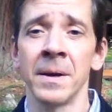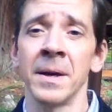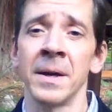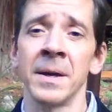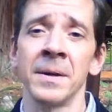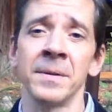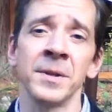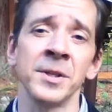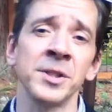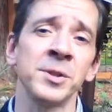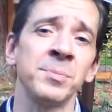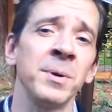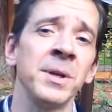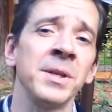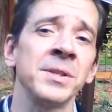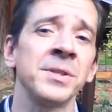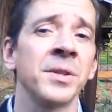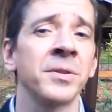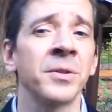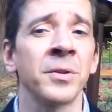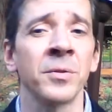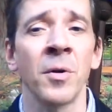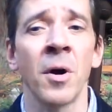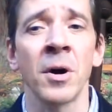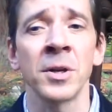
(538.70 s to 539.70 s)
And this means
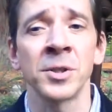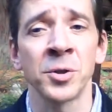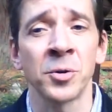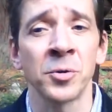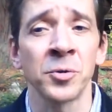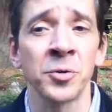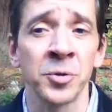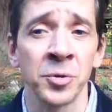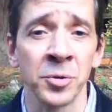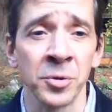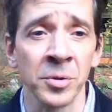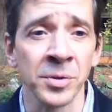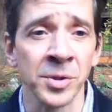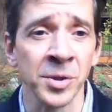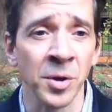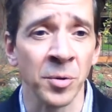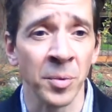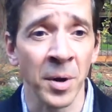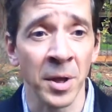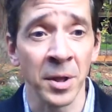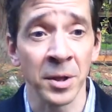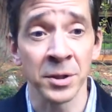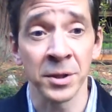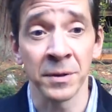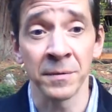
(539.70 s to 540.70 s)
that the logical truths are
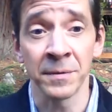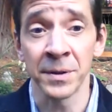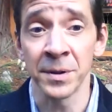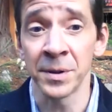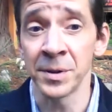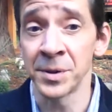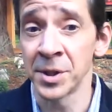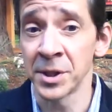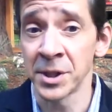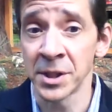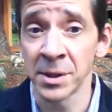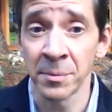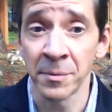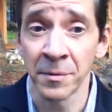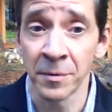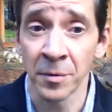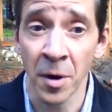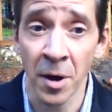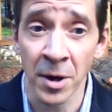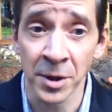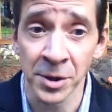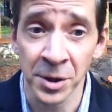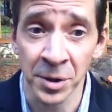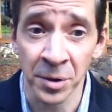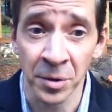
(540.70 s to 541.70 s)
relative to the system of
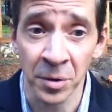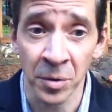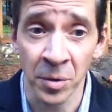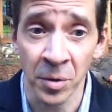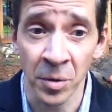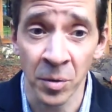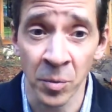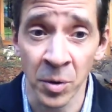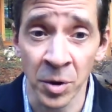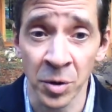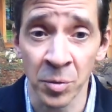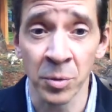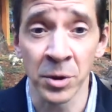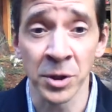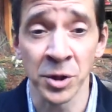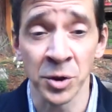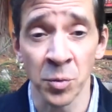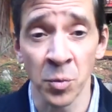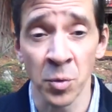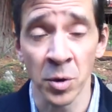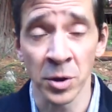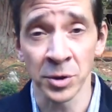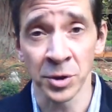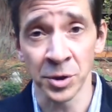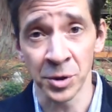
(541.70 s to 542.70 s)
logic with
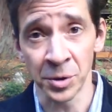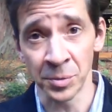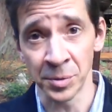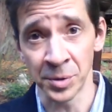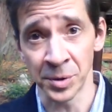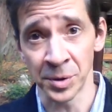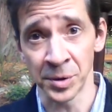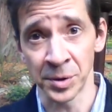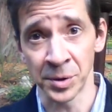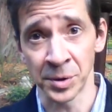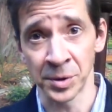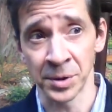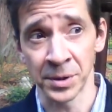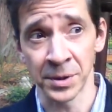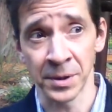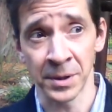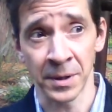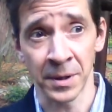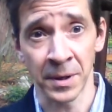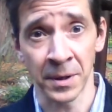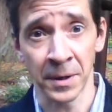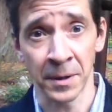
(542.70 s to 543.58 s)
which one chooses